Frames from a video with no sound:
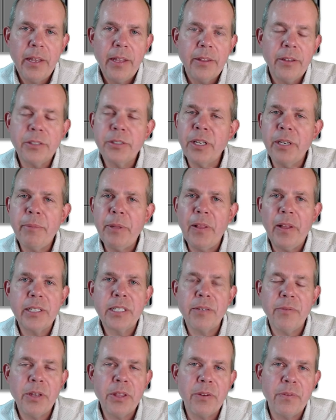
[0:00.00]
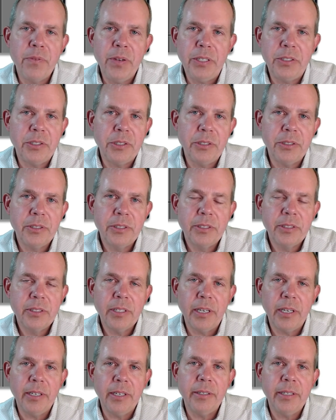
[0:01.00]
There's going to be lots of other features,
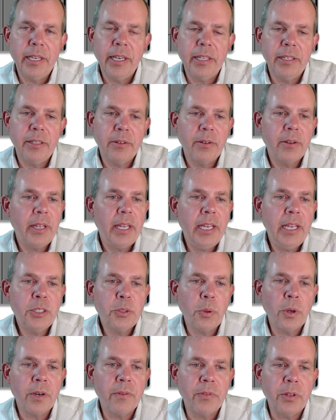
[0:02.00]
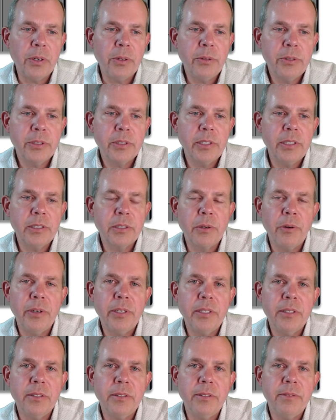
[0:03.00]
and each one of those is
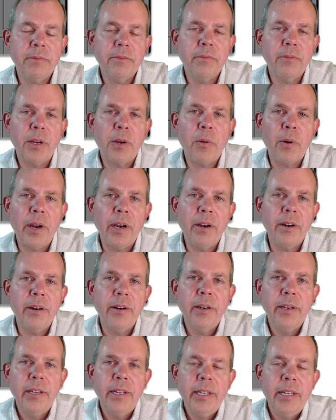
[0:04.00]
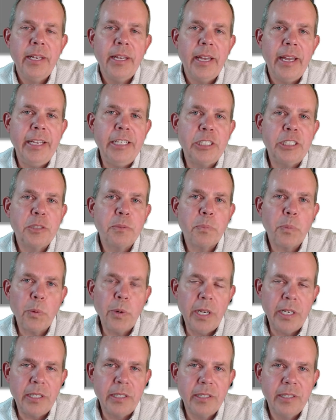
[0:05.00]
going to require a
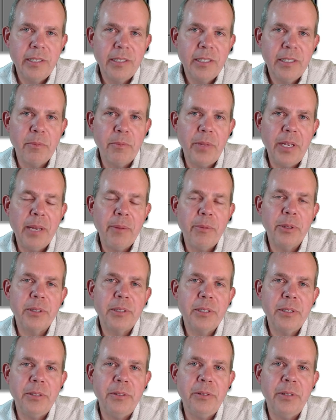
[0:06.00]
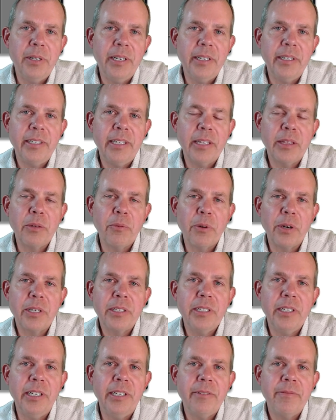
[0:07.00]
sprint to be able to get the work
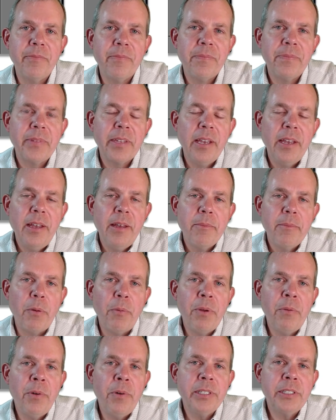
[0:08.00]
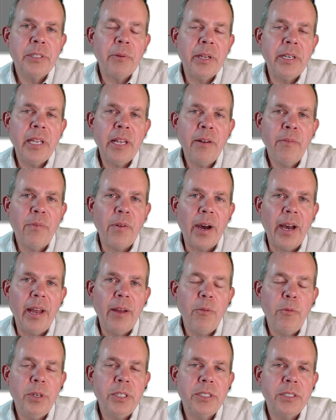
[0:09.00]
done. But we want to identify
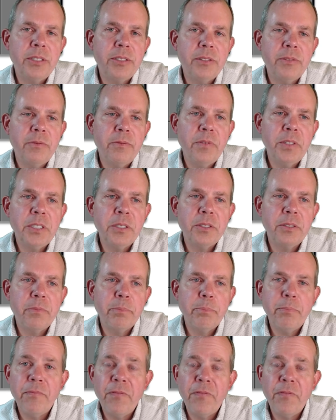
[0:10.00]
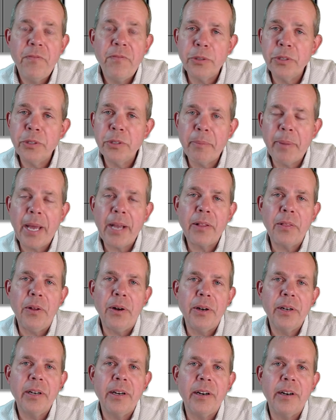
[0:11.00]
which features in the
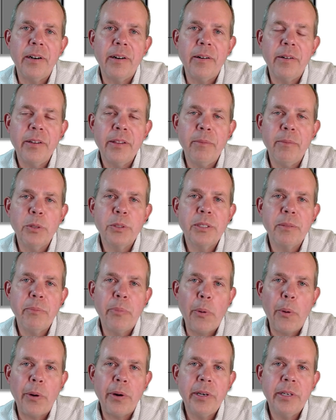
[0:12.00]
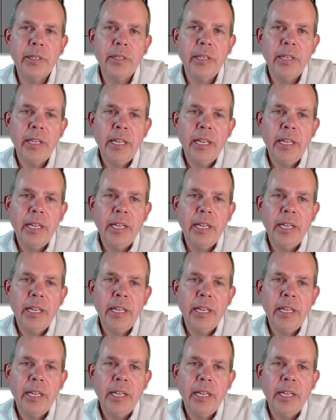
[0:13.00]
backlog are the most important,